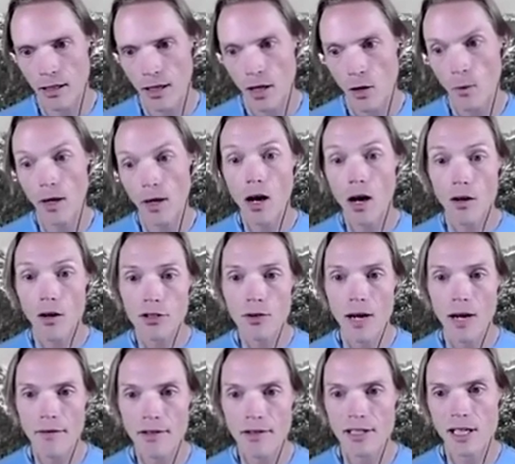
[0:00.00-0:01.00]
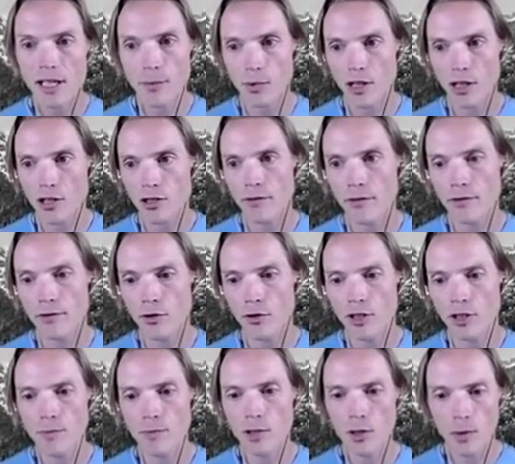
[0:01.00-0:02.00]
We also have a separation of
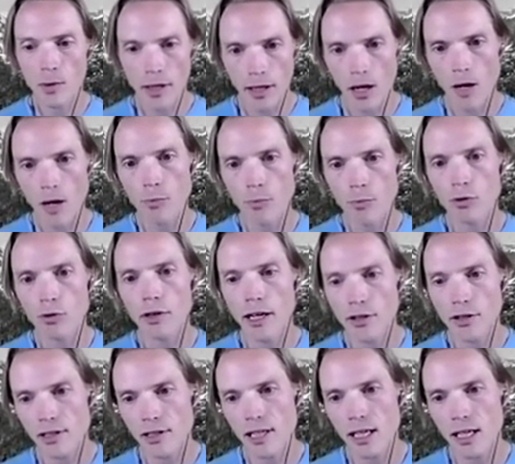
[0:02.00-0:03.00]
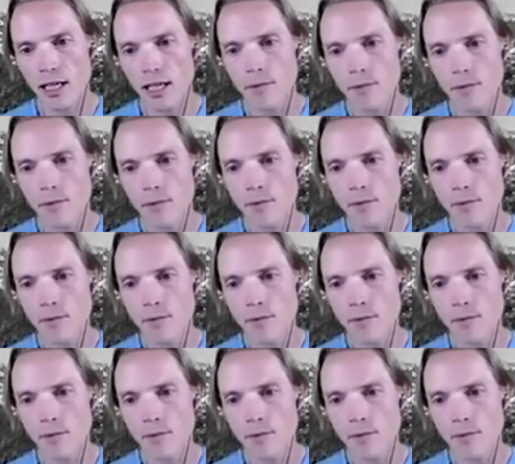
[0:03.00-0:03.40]
duties between the operations teams